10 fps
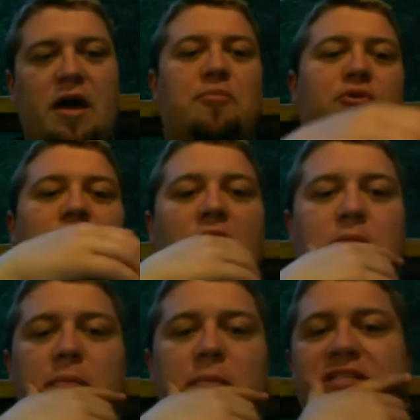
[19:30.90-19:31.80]
I'm
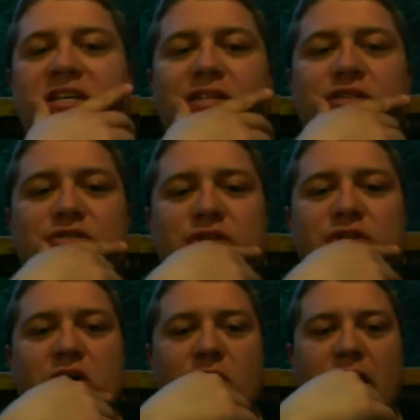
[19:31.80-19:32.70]
pre-op about 10 years
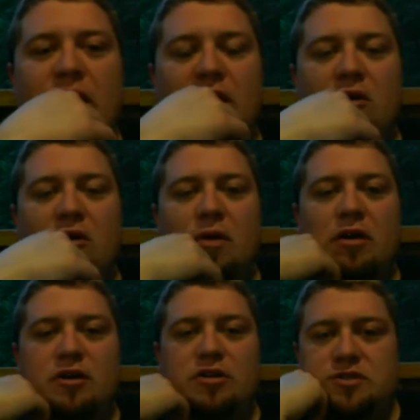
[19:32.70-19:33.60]
ago. I had gallbladder
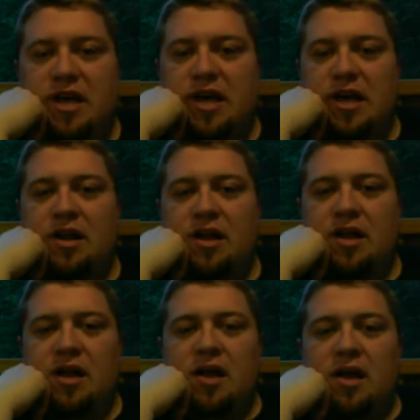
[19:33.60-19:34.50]
issues. I had
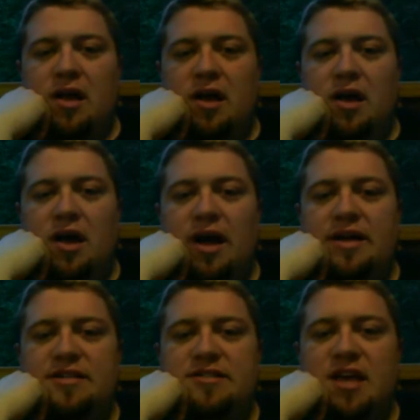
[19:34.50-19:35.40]

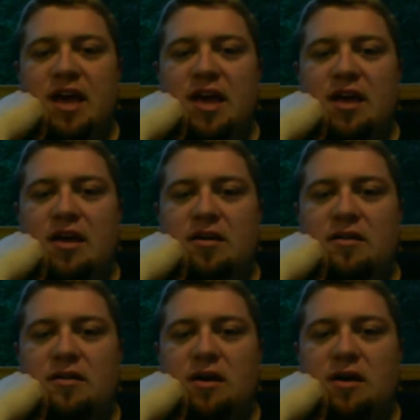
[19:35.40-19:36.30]
HIDA scan
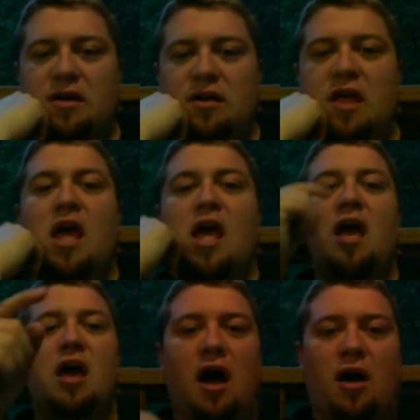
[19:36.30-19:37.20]
done.
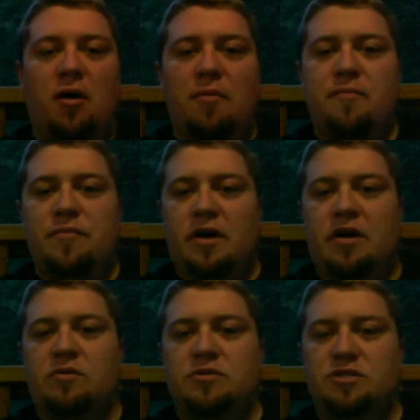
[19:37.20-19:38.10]
And
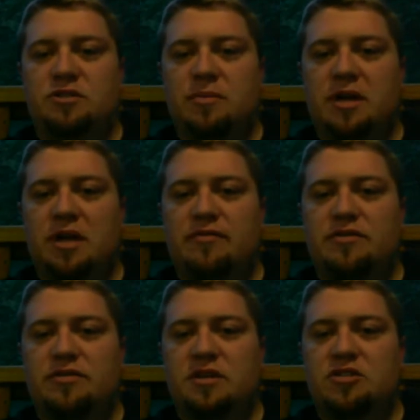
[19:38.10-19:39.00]
it was determined I have a
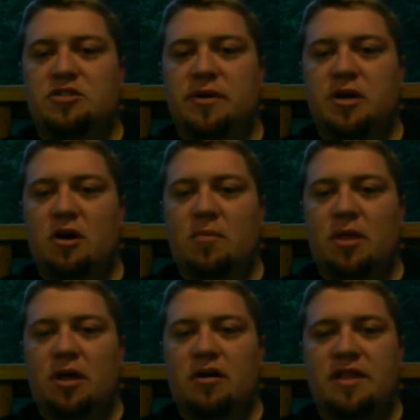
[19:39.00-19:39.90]
sludge in my
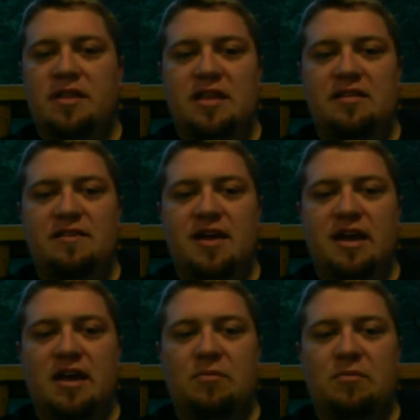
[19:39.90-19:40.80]
gallbladder. They didn't take
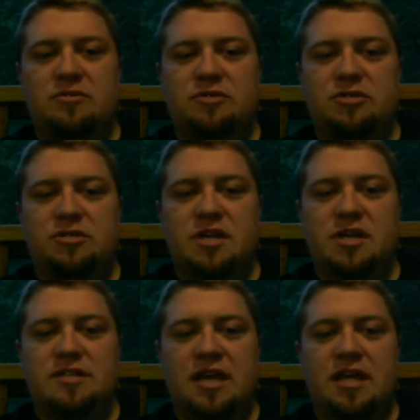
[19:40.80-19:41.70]
it out. My surgeon's not
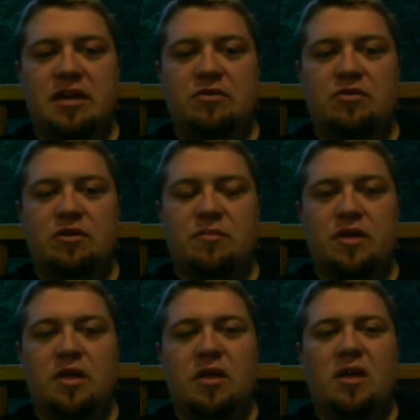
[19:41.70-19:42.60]
taking it out during.
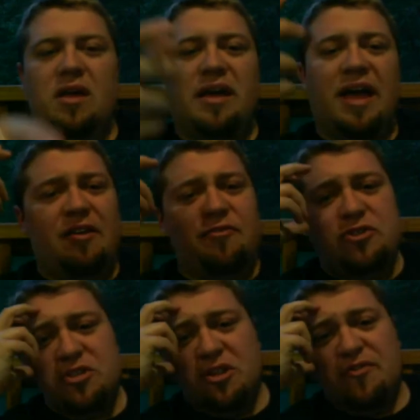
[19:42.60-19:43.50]
God, if
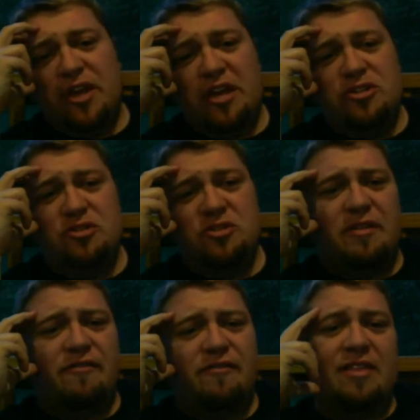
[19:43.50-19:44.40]
you're still having issues and
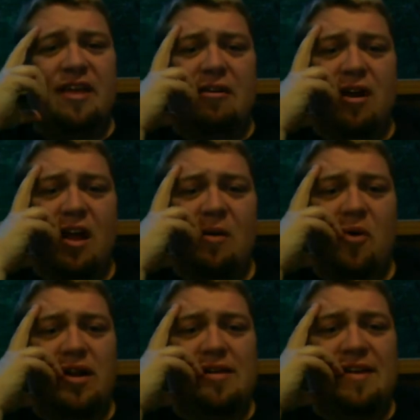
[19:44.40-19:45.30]
they've got that crap,
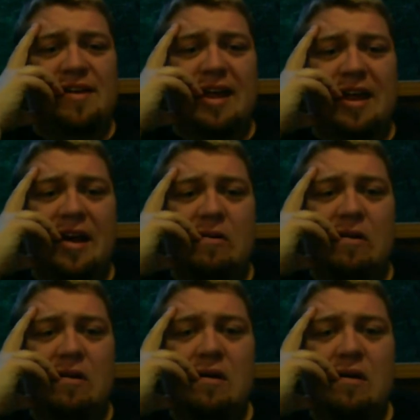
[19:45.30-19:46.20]
why not take it out?